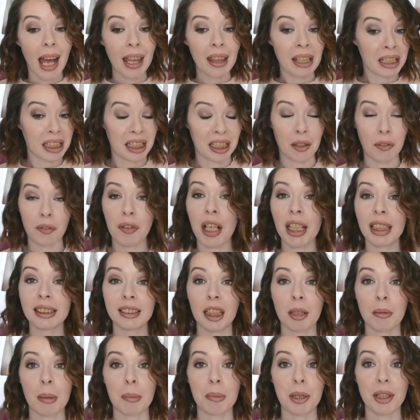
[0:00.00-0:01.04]
This is the first
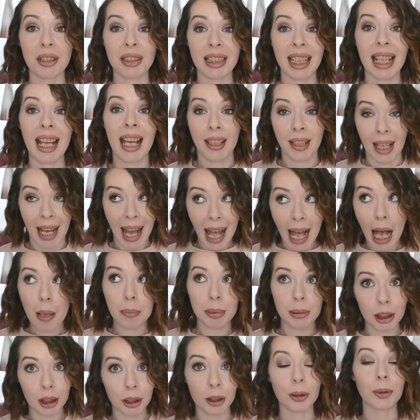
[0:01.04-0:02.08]
time I'm using it and I
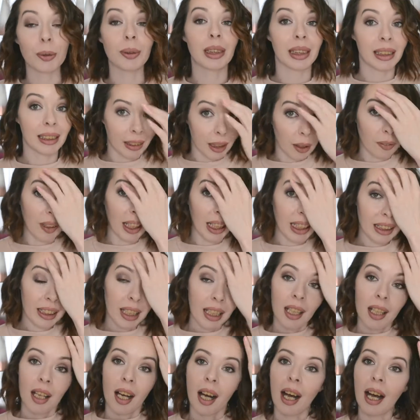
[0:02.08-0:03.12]
absolutely love it.
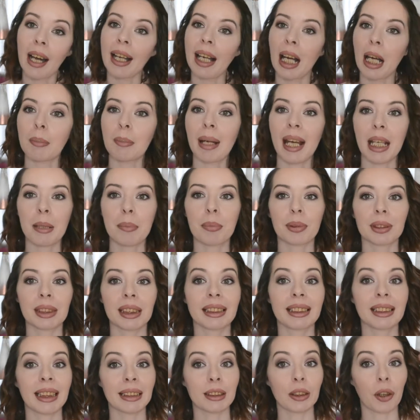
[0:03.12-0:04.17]
I am able to
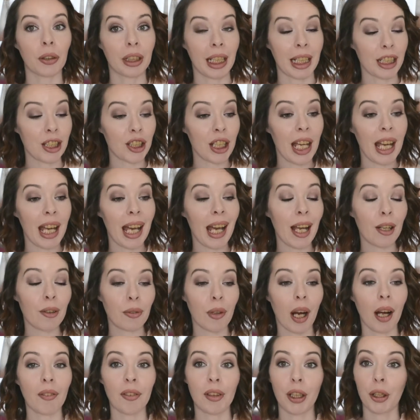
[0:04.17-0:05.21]
sit on a chair
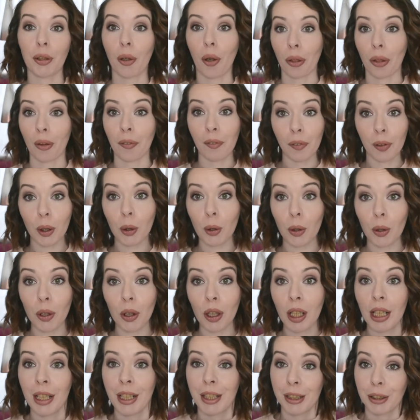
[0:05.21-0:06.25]
rather than on the
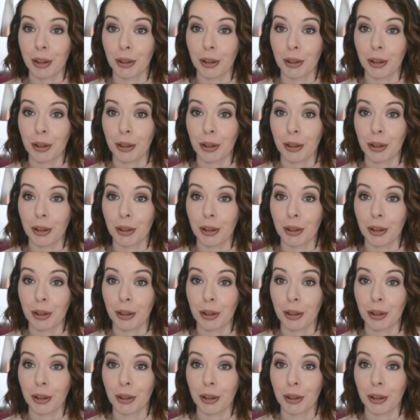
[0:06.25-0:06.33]
floor.